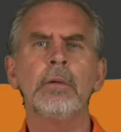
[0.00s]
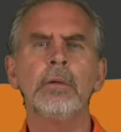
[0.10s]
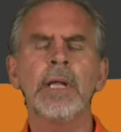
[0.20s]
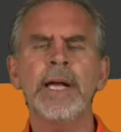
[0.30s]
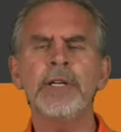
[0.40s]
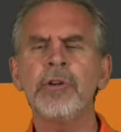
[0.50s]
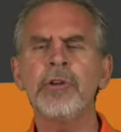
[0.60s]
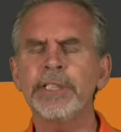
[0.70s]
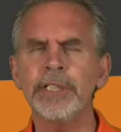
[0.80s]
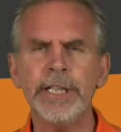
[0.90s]
that
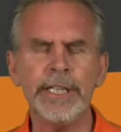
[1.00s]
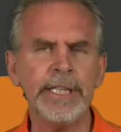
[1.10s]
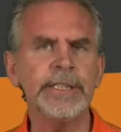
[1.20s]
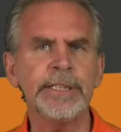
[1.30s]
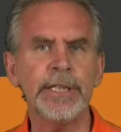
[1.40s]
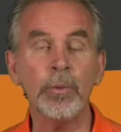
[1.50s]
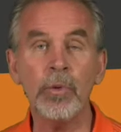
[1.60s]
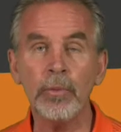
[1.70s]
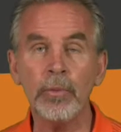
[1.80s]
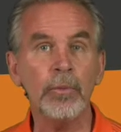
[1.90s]
trick's easy.
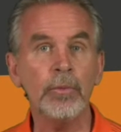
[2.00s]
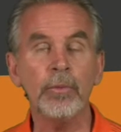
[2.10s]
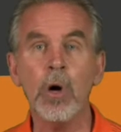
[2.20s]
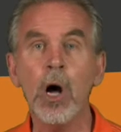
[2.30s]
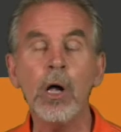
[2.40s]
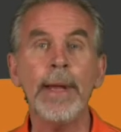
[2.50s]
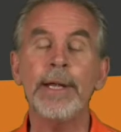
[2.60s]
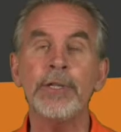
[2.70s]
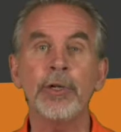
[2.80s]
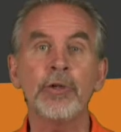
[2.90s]
Well, all
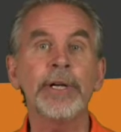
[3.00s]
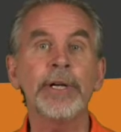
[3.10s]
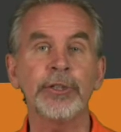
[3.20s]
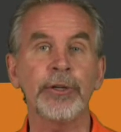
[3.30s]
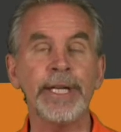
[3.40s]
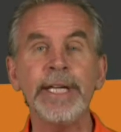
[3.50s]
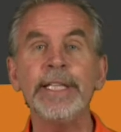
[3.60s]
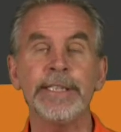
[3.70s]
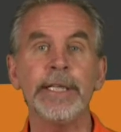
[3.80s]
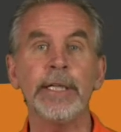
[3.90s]
magic tricks are
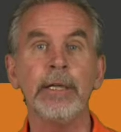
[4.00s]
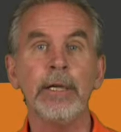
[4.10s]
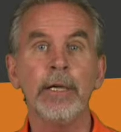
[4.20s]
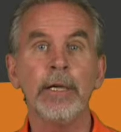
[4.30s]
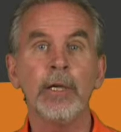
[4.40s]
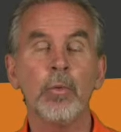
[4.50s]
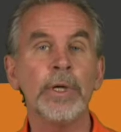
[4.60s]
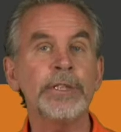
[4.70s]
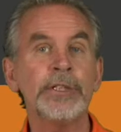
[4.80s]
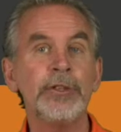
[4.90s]
easy
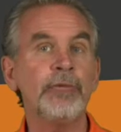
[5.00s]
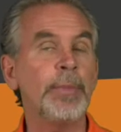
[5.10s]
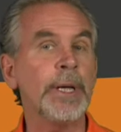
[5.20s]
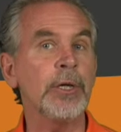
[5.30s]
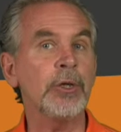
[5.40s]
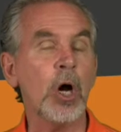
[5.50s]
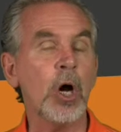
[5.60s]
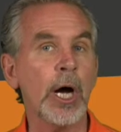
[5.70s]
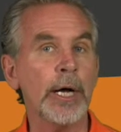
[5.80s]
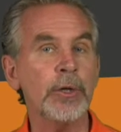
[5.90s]
once you've been
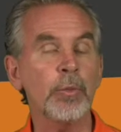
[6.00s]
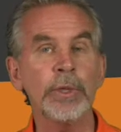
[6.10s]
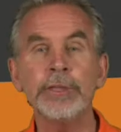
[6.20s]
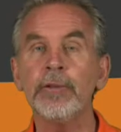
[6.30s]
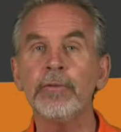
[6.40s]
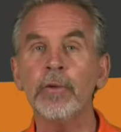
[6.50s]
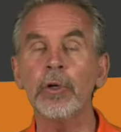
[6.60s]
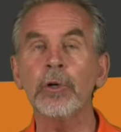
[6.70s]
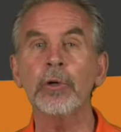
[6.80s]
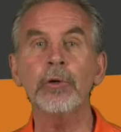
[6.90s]
taught, once you've
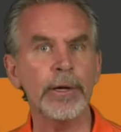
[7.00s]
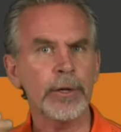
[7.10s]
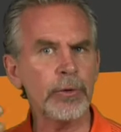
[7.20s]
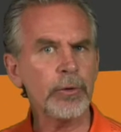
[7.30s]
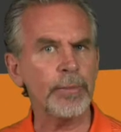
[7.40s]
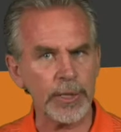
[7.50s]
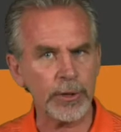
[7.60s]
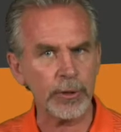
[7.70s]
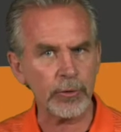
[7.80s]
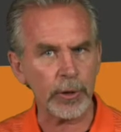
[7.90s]
learned how to do the
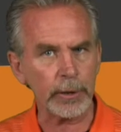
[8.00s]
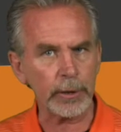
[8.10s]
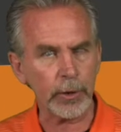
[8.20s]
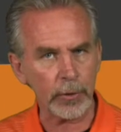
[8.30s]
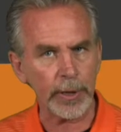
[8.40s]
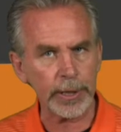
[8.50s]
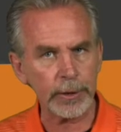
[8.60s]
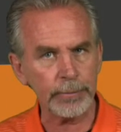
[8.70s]
magic trick, correct?